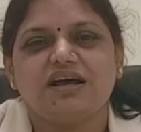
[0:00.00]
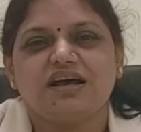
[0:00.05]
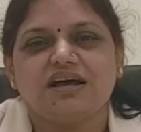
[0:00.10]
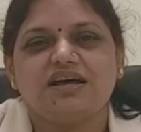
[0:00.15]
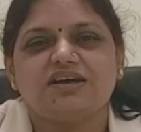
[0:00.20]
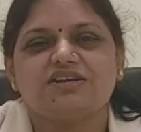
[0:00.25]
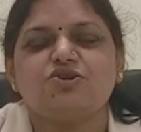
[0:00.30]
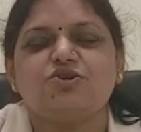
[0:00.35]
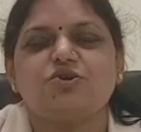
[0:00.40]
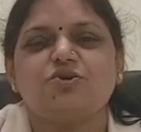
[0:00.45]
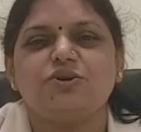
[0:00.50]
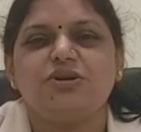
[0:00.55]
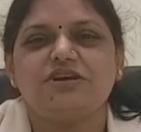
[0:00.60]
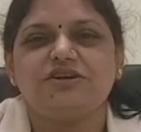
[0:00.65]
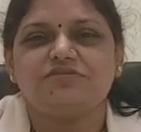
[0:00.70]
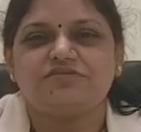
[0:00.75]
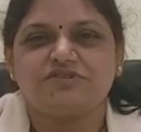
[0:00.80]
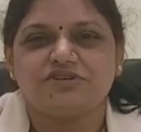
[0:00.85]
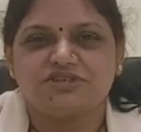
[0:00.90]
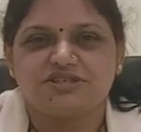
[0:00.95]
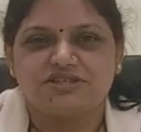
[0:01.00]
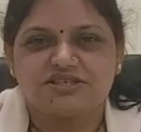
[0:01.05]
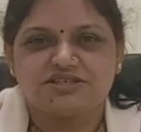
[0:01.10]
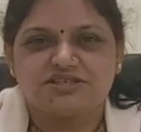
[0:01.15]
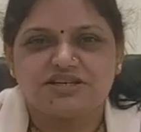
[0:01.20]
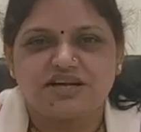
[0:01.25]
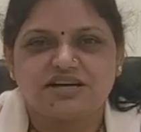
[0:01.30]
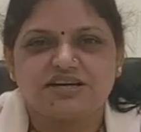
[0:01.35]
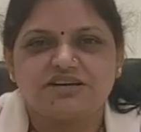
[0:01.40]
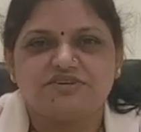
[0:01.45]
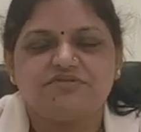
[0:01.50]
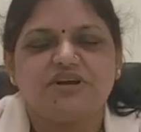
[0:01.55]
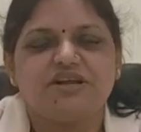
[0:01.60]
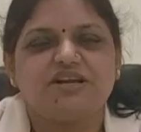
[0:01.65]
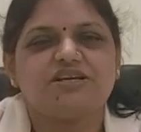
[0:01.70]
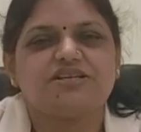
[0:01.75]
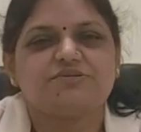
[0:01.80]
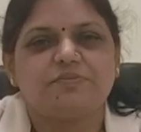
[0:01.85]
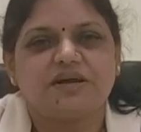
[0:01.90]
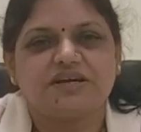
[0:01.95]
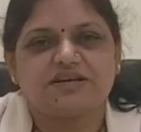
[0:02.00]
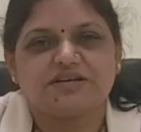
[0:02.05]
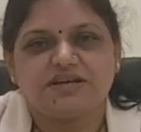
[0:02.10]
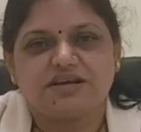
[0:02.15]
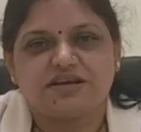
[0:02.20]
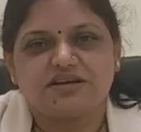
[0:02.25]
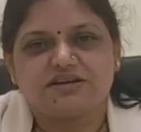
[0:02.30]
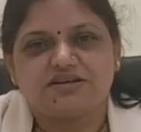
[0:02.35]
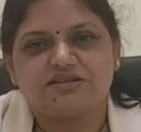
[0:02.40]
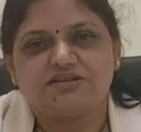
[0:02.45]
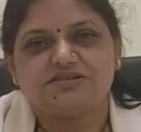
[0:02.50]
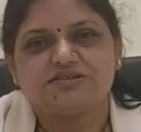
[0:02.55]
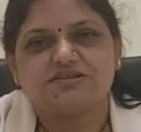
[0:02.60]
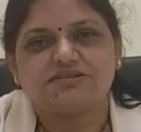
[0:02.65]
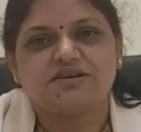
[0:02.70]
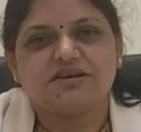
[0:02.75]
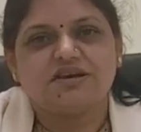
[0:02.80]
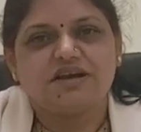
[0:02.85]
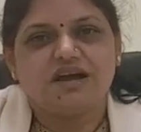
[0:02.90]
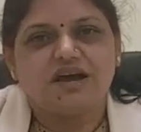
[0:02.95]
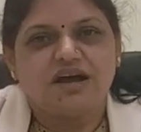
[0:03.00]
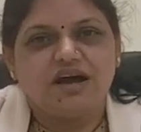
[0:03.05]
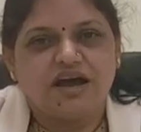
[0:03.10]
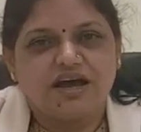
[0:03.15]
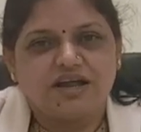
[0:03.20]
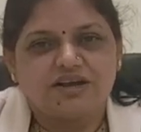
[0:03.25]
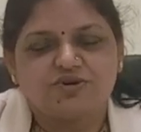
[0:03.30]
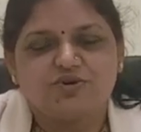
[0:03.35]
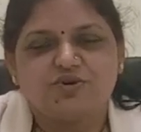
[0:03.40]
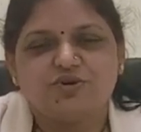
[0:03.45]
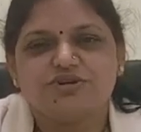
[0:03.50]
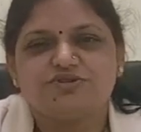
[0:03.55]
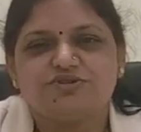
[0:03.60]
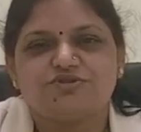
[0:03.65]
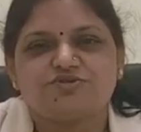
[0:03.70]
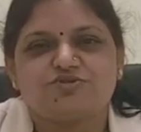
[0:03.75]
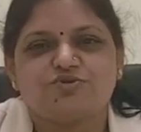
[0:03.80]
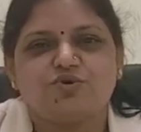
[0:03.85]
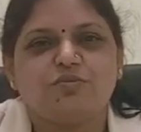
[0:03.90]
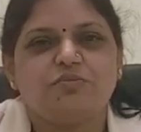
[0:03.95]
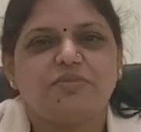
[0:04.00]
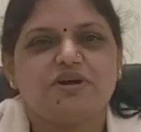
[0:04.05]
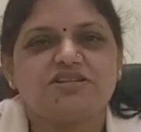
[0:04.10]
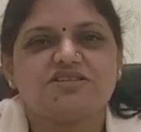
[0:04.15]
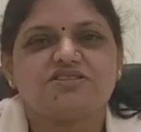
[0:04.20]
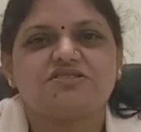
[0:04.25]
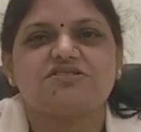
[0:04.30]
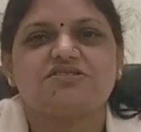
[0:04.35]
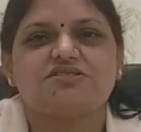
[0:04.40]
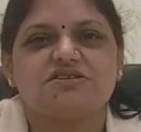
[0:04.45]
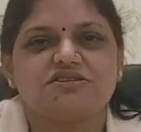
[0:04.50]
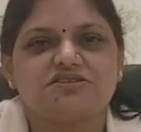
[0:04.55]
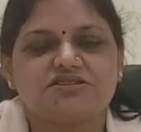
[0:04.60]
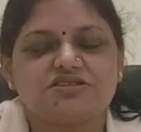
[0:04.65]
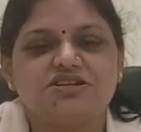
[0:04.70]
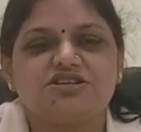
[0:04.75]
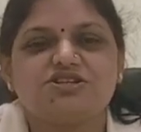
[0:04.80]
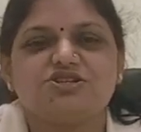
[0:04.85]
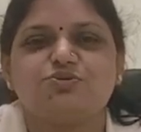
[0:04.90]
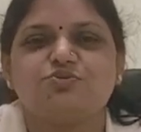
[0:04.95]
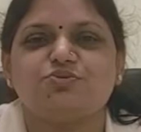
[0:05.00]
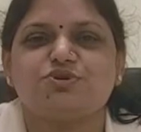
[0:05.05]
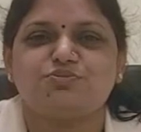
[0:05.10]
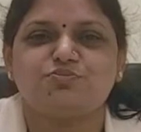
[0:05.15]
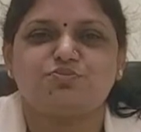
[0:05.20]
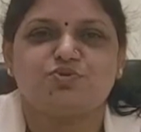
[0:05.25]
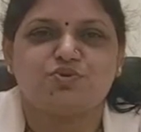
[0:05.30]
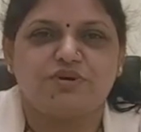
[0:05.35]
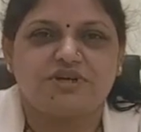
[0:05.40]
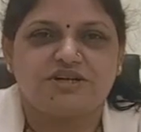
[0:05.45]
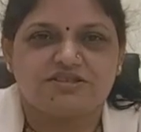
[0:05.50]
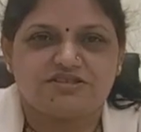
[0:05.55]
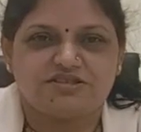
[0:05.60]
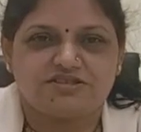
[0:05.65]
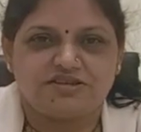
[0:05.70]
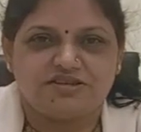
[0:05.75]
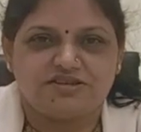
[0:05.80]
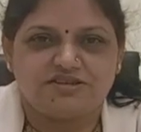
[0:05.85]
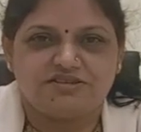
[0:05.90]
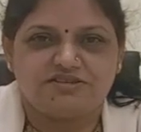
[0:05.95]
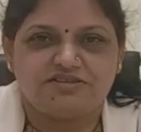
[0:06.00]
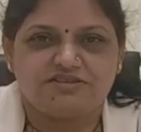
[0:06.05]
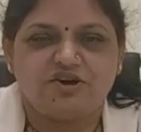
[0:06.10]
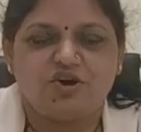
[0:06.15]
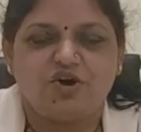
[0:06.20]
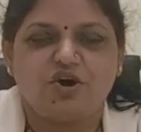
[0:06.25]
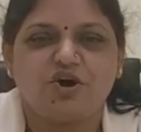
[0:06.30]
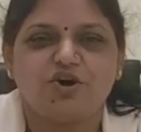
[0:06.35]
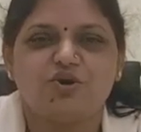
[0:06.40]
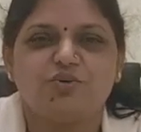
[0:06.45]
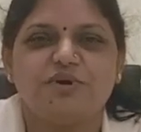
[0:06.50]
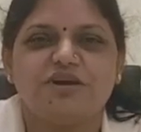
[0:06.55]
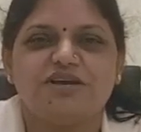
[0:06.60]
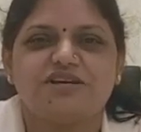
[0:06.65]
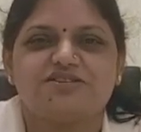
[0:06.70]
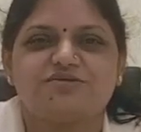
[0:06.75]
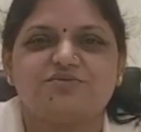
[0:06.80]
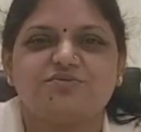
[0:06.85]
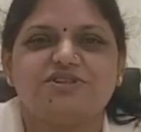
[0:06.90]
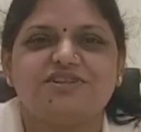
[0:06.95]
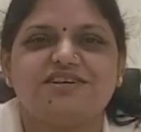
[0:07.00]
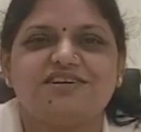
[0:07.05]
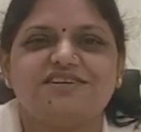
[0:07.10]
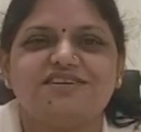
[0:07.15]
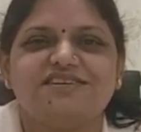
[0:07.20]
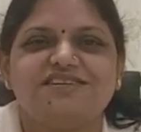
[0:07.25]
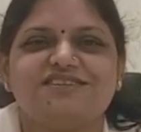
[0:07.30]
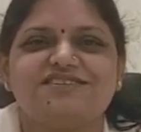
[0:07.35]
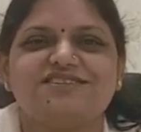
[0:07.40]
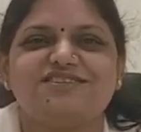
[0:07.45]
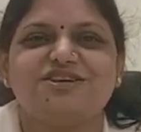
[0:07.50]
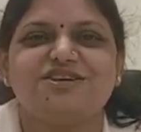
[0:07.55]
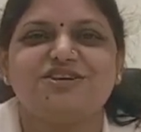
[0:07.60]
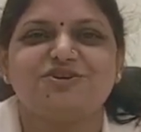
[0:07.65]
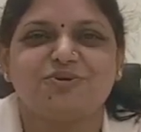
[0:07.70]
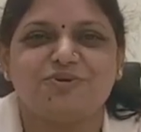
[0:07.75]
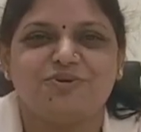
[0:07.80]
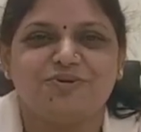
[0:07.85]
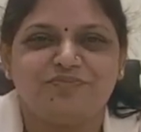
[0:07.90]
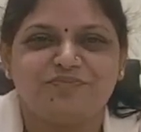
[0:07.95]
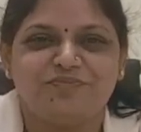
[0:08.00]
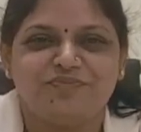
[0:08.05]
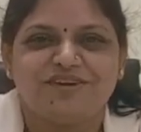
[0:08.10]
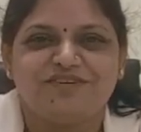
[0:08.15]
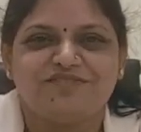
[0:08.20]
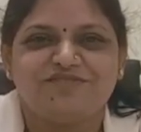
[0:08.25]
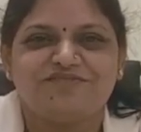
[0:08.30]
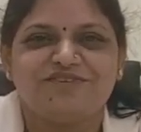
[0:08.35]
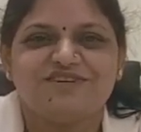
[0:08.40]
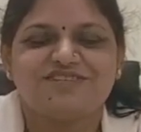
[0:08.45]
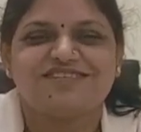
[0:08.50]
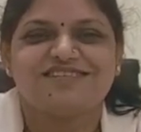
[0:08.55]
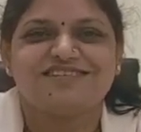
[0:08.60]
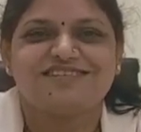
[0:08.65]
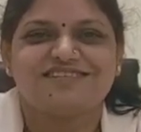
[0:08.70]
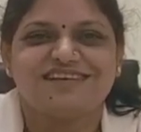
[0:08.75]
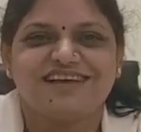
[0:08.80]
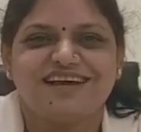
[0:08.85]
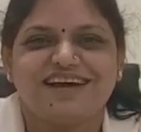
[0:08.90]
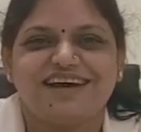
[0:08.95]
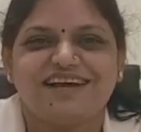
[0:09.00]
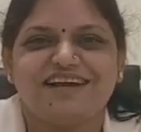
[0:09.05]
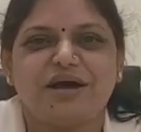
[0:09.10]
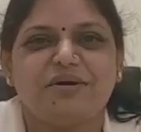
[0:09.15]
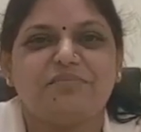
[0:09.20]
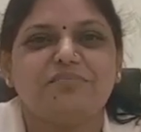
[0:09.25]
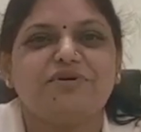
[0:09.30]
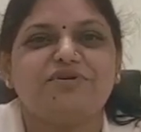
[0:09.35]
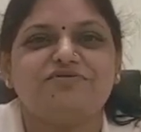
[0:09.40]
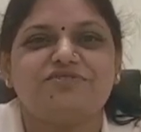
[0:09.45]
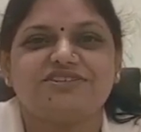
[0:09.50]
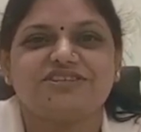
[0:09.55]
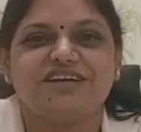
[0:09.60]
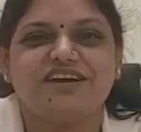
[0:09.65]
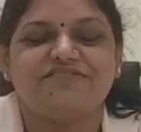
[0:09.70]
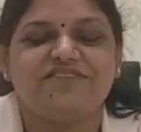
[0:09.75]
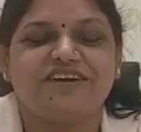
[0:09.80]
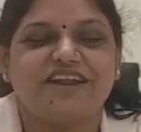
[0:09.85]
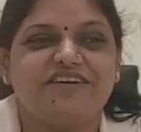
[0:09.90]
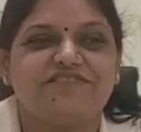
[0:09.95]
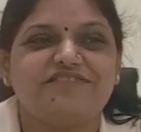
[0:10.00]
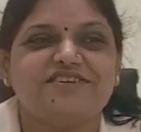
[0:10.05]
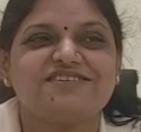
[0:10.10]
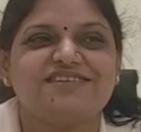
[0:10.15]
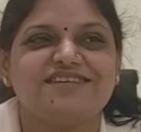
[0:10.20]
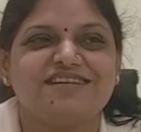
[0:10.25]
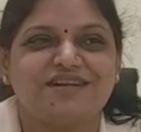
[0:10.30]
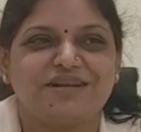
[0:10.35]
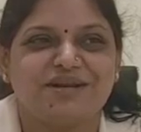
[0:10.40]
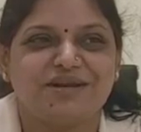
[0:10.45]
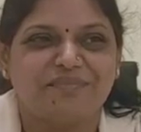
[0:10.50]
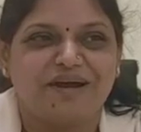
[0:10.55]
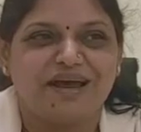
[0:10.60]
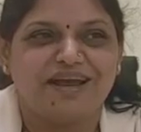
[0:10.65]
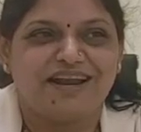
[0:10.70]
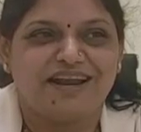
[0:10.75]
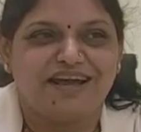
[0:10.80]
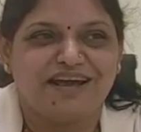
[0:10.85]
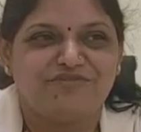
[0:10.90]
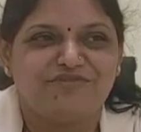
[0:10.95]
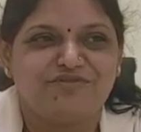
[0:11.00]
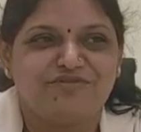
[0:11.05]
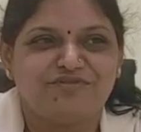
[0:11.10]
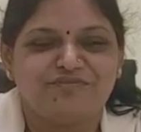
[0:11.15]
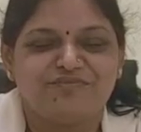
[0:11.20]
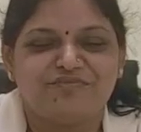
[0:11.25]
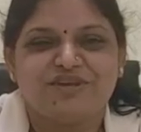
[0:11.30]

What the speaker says: Slowly she started wearing spectacles and going to school, but still she was poor at studies, always with a zero, which is a number which I have never seen in my life.